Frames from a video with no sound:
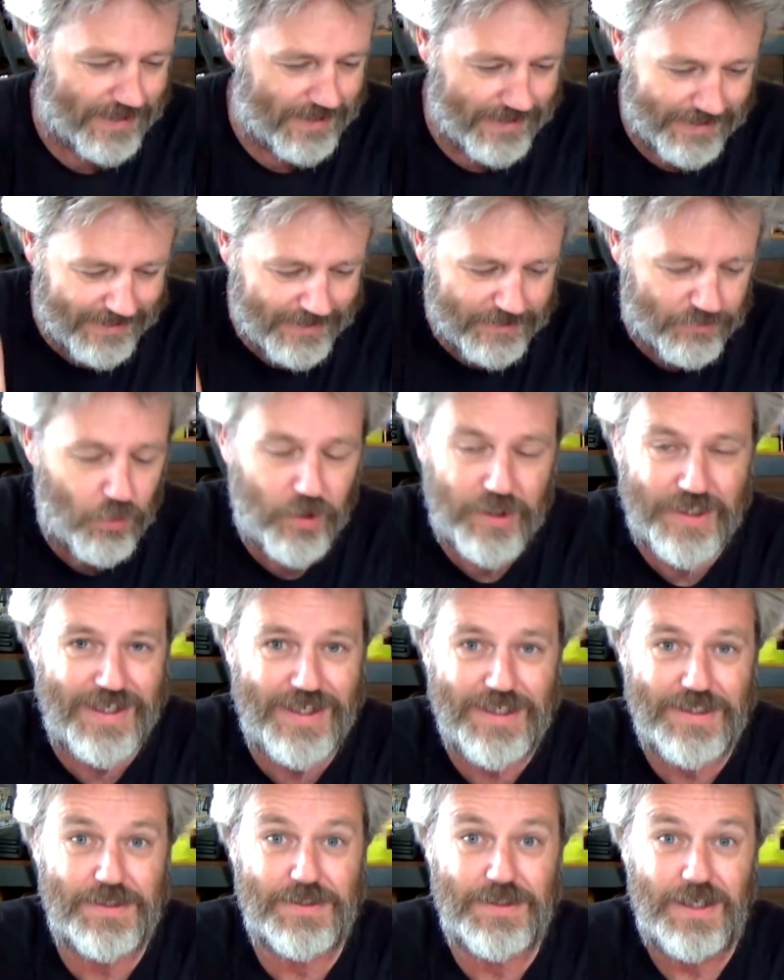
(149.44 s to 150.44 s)
He is what
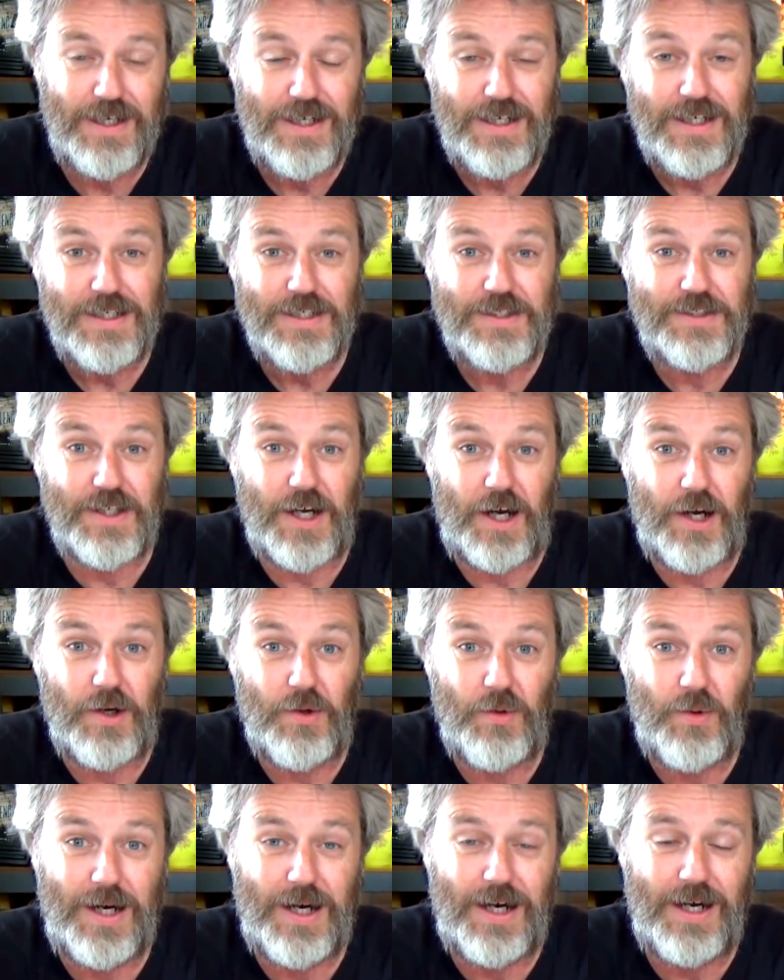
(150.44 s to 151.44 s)
he is.
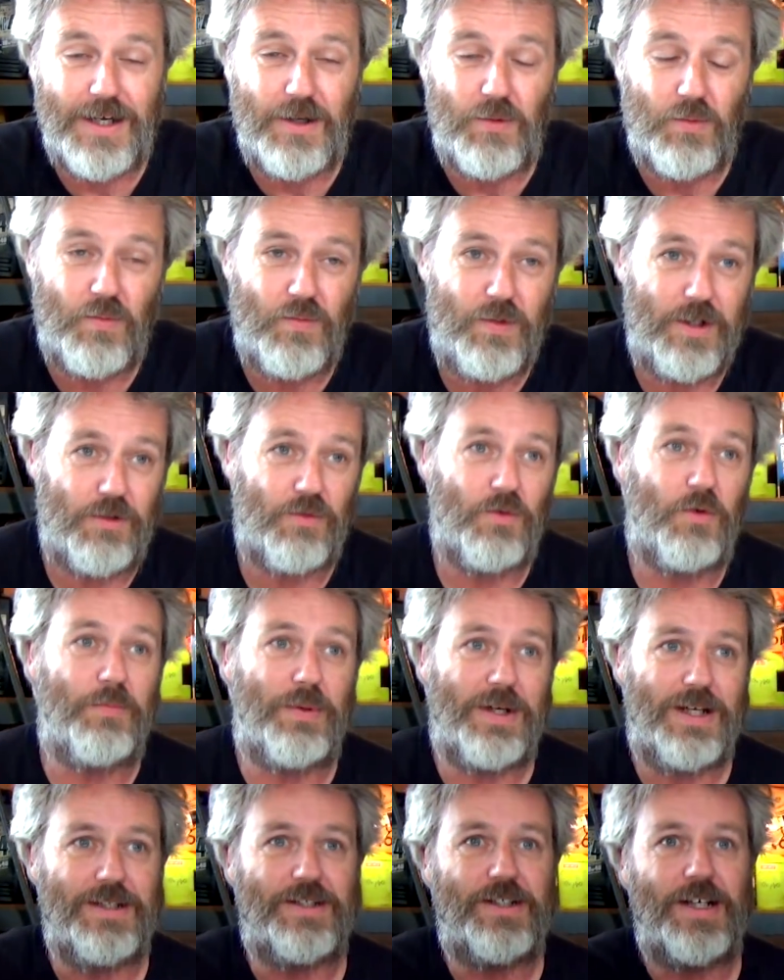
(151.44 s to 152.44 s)
So it will
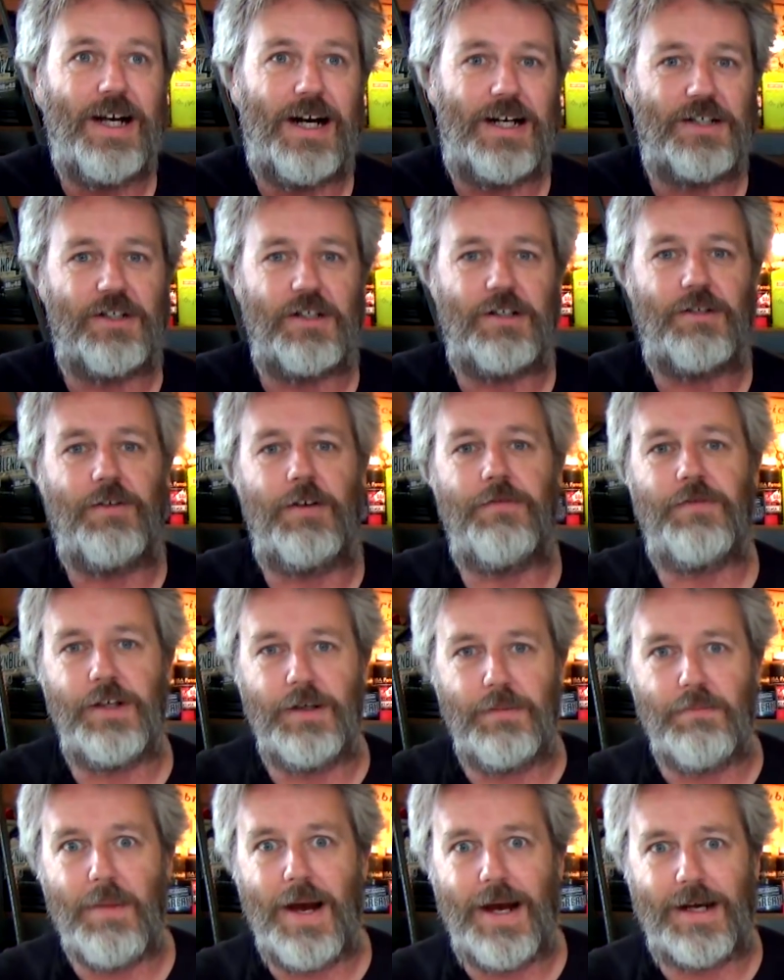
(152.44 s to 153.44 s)
be
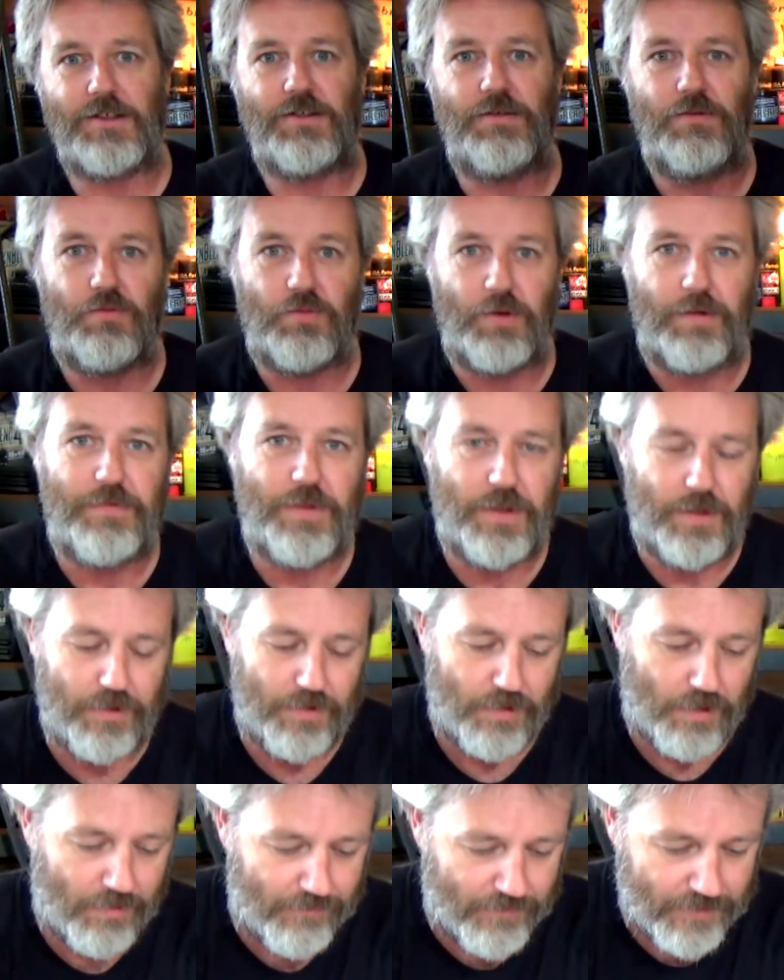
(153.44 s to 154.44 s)
DR650 Max
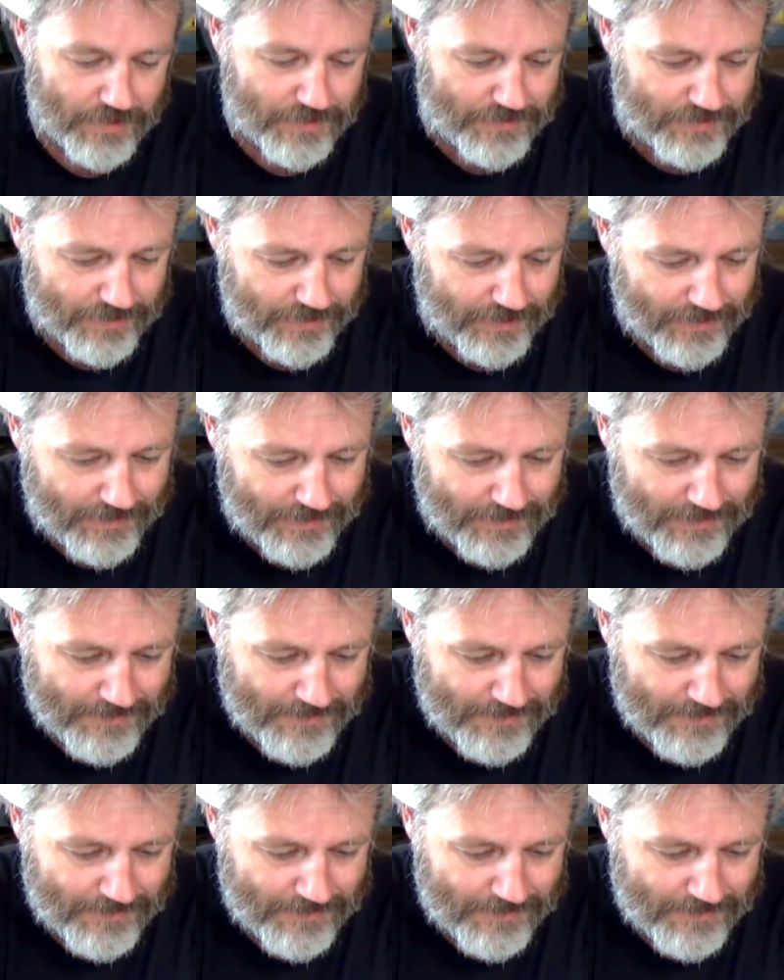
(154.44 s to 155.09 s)
review, obviously.